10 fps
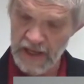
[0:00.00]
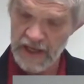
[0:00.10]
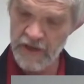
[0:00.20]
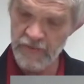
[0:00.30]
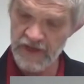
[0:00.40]

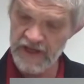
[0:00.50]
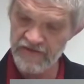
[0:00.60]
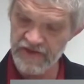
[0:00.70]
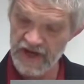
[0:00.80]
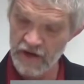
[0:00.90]
He
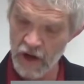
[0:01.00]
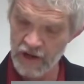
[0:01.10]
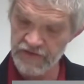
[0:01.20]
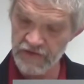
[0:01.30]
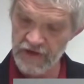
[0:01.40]
believes that an
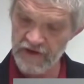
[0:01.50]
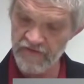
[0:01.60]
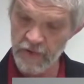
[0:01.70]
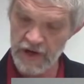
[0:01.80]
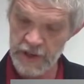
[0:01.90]

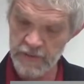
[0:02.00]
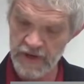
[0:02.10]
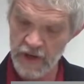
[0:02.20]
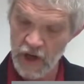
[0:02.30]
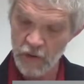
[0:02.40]
alternative
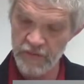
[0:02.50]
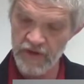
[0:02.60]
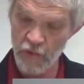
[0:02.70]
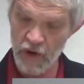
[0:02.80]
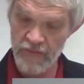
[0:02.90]
punishment would
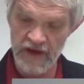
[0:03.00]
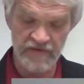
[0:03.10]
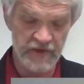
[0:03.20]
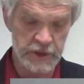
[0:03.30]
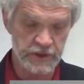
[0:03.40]
be more
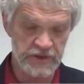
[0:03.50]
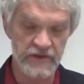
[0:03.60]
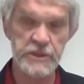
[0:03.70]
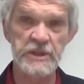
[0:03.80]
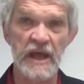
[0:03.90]
beneficial to
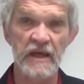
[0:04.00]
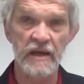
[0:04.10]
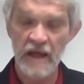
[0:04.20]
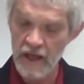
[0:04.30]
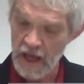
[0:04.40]
the state.
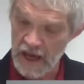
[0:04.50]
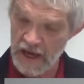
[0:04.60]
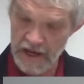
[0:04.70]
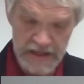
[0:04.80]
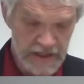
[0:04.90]

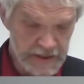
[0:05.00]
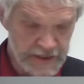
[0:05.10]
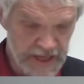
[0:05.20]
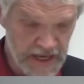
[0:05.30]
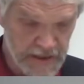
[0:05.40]
He
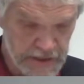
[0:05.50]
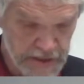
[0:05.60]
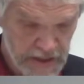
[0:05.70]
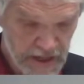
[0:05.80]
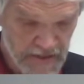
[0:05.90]

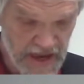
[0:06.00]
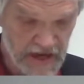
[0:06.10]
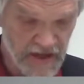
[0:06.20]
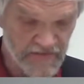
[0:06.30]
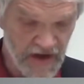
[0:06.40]
says
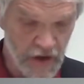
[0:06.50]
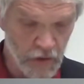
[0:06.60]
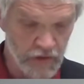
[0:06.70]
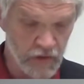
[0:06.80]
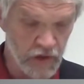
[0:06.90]
that if I
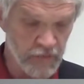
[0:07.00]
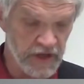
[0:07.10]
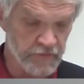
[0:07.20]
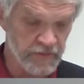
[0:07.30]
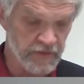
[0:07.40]
order you
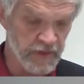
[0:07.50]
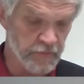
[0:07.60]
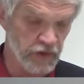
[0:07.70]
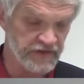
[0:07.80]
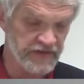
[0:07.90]
to be
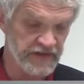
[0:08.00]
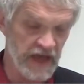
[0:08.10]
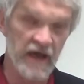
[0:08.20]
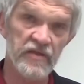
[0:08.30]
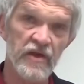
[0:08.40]
put to
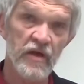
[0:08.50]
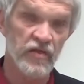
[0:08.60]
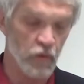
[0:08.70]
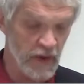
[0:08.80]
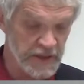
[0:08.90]
death,
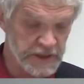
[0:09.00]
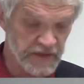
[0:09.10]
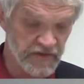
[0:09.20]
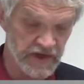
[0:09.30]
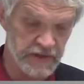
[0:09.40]
the rest
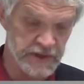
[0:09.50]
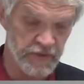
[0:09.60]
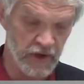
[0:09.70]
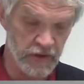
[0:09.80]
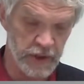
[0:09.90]
of the
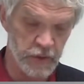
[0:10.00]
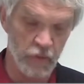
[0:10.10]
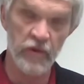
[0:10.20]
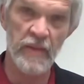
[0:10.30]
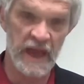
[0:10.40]
conspirators will
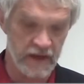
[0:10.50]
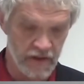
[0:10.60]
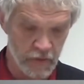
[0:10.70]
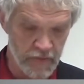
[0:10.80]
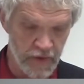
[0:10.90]
remain in
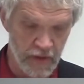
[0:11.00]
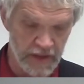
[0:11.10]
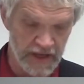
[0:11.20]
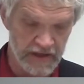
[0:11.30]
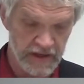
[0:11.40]
the
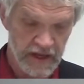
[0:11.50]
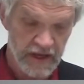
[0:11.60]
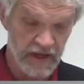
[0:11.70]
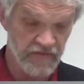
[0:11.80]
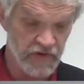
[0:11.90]
republic.
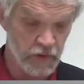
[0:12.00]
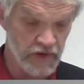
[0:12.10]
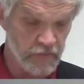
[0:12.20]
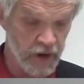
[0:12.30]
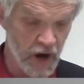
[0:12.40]
If you
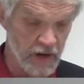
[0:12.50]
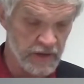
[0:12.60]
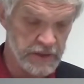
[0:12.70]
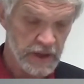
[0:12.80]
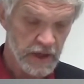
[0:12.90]

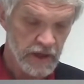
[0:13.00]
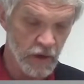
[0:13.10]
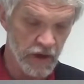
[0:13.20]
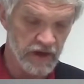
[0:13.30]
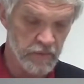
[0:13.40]
depart,
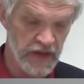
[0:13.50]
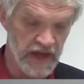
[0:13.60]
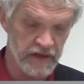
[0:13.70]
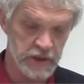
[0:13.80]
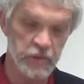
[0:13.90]
your
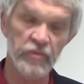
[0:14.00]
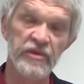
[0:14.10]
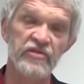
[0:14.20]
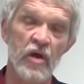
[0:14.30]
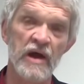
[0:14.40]
companions will be
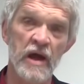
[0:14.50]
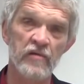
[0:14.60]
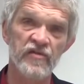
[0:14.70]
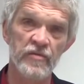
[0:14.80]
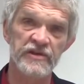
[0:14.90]
drawn
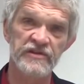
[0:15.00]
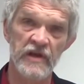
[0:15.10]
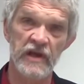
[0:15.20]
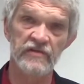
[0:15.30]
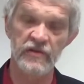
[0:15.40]
out from the
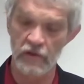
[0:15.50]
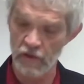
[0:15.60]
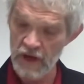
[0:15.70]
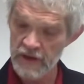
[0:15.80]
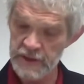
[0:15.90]
city too.
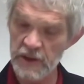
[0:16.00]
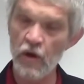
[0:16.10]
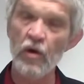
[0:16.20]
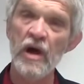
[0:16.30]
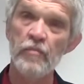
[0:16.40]

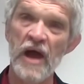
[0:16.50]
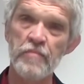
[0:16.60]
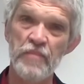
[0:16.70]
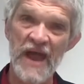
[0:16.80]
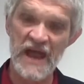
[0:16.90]
So by
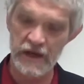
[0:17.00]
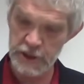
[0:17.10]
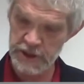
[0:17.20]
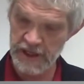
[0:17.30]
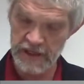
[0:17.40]

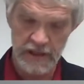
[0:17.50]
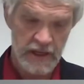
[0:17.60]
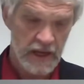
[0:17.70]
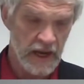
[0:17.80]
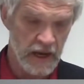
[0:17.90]
banishing
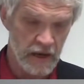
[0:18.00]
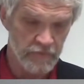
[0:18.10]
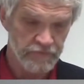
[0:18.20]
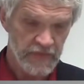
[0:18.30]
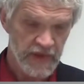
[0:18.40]

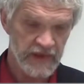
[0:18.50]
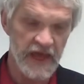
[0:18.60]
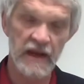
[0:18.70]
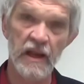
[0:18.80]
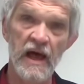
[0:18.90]

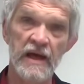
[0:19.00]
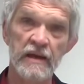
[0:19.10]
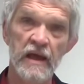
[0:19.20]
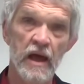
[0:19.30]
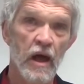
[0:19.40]
Catiline,
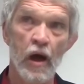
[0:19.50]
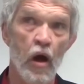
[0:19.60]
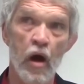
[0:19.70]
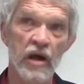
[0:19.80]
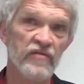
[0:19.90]

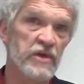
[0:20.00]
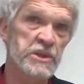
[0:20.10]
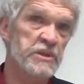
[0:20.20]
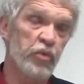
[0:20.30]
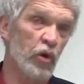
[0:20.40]
all of
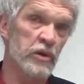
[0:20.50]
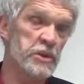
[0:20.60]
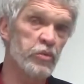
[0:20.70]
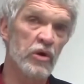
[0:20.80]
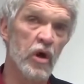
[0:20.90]
his
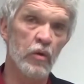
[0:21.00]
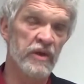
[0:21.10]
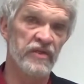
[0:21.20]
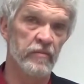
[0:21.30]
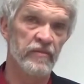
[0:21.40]
supporters will go
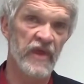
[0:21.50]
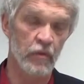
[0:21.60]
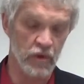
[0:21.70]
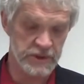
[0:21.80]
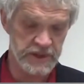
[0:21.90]
with him. They
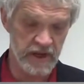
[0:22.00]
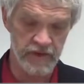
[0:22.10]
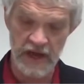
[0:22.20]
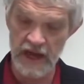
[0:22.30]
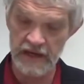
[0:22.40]
won't stay
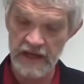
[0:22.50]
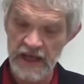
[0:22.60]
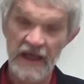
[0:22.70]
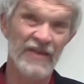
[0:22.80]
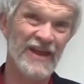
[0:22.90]
behind.
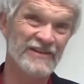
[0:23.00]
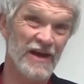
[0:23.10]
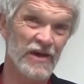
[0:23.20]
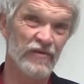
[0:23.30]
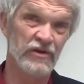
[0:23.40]
And that's
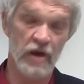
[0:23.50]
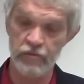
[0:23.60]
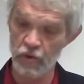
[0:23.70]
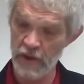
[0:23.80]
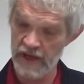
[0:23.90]
kind of a
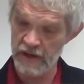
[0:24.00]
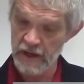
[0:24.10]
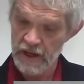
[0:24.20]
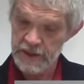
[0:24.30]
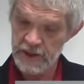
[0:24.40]
double win.
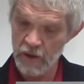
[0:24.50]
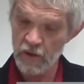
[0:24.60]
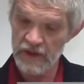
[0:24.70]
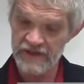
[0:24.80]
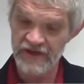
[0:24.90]

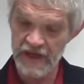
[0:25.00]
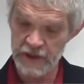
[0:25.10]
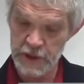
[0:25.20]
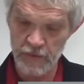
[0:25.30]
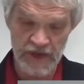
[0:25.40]
So D
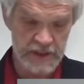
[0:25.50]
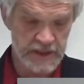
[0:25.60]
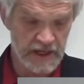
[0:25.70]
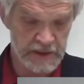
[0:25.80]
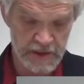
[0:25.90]
is your best
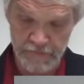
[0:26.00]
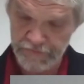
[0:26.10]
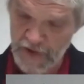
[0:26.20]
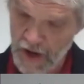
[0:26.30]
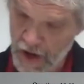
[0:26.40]
answer.
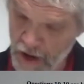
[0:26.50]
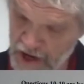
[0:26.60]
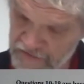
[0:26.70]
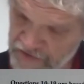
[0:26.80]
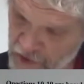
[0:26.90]
All
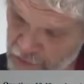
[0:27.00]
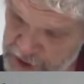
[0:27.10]
right, for number